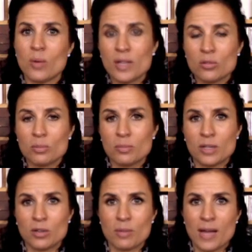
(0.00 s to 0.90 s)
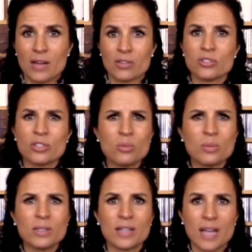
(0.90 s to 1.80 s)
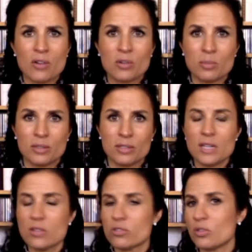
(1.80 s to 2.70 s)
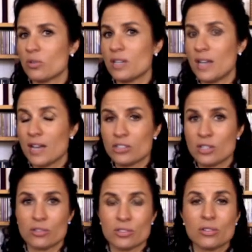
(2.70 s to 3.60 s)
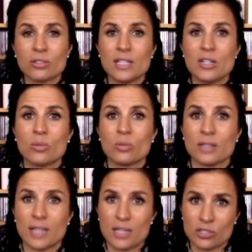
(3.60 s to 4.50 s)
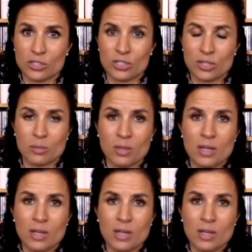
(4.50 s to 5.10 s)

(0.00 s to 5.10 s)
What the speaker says: you'll hear back. There's no real accountability. There's no connection. There's certainly no relationship.